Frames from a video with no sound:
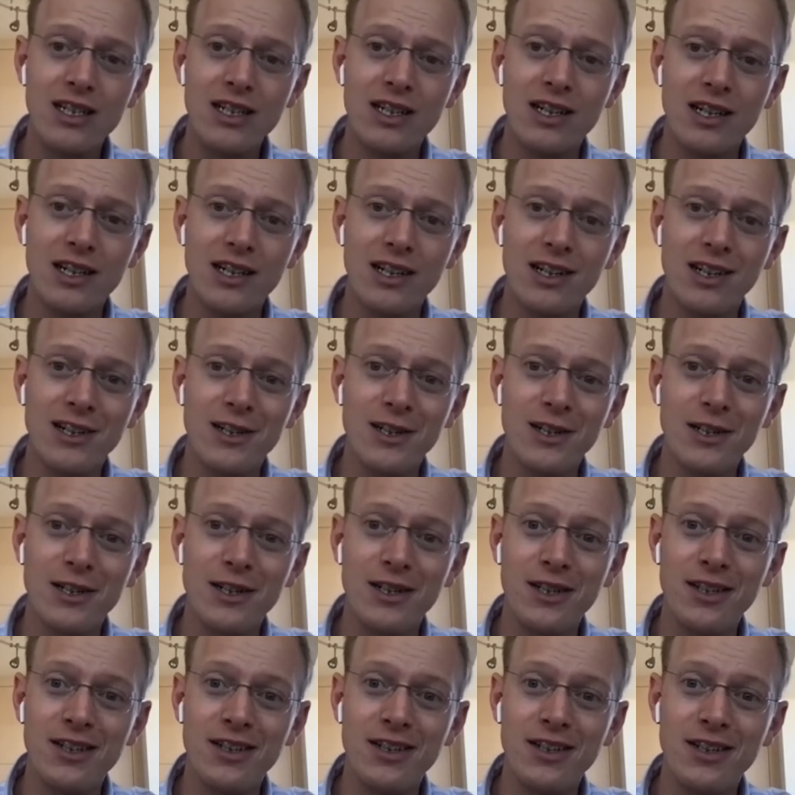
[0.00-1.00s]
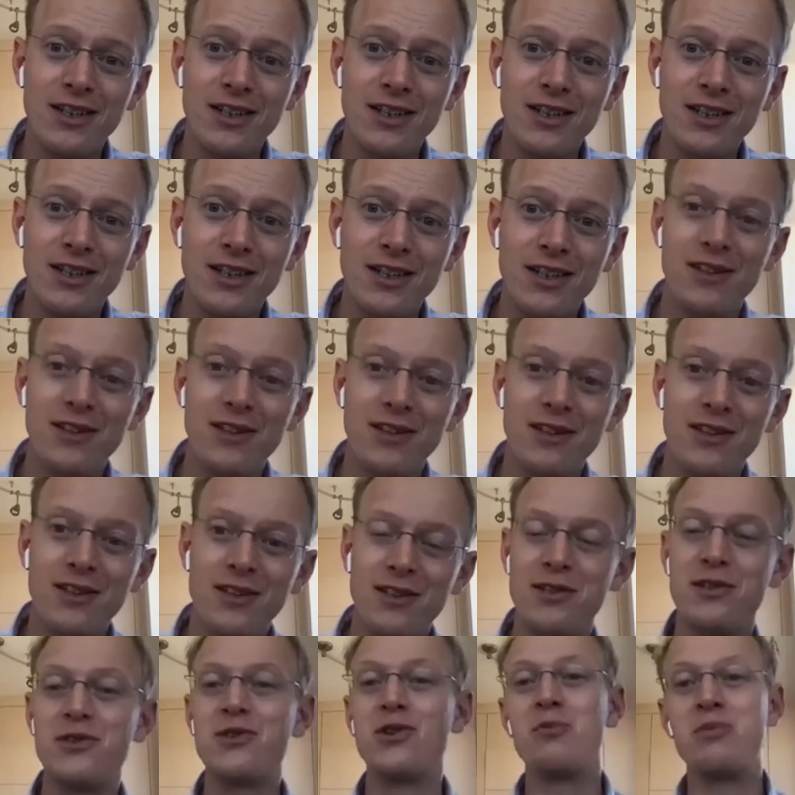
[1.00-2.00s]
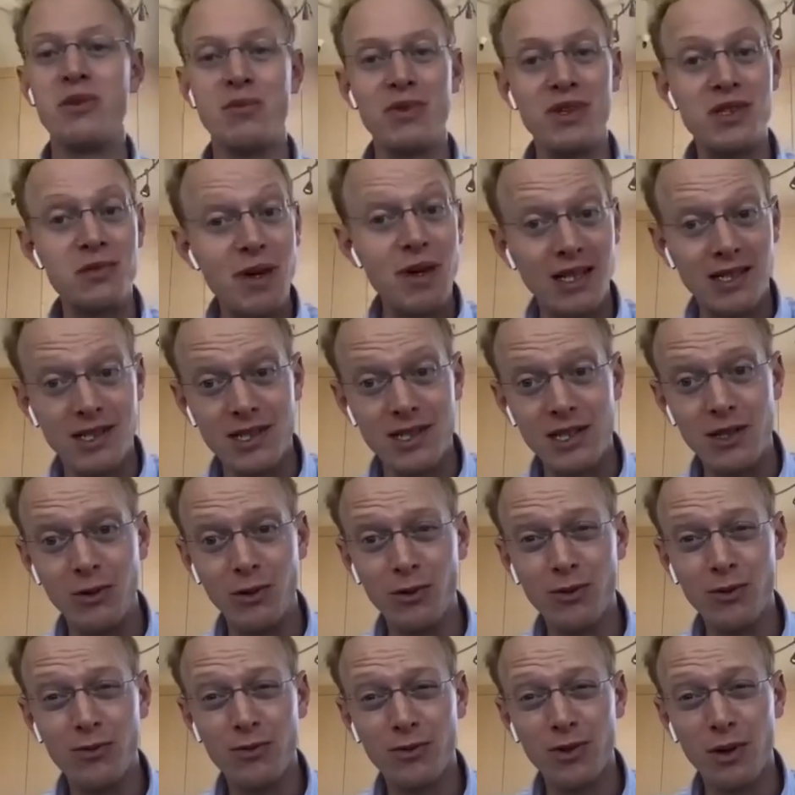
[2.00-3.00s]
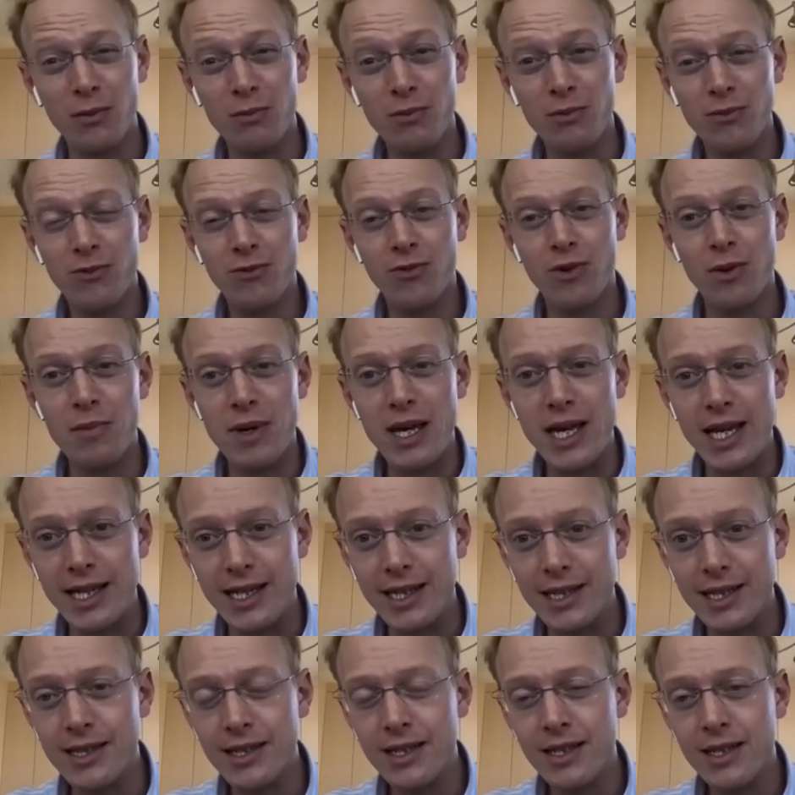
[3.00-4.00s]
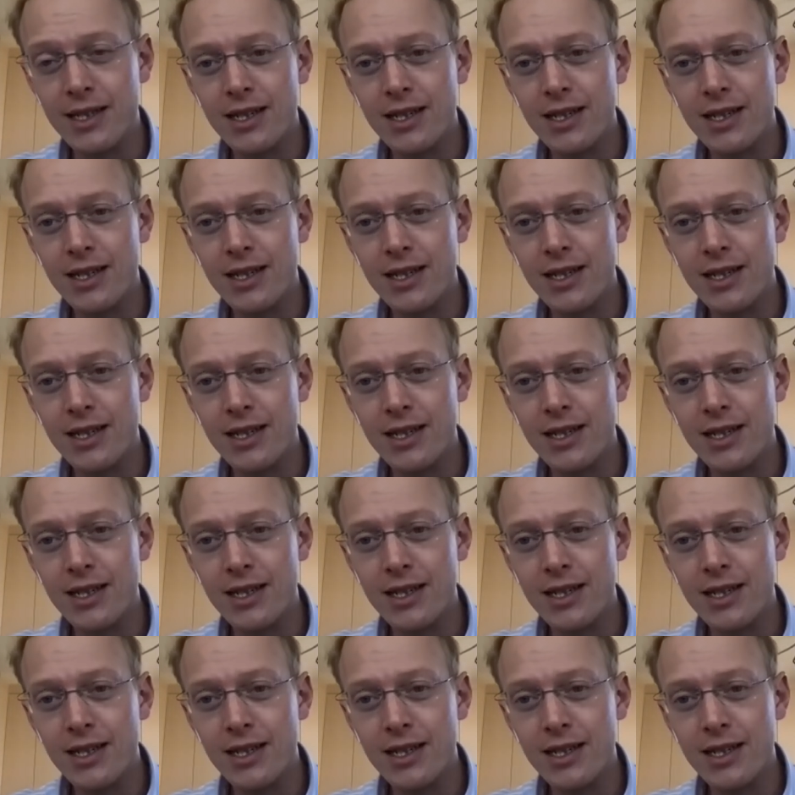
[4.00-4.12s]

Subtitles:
in terms of expected yield from aid.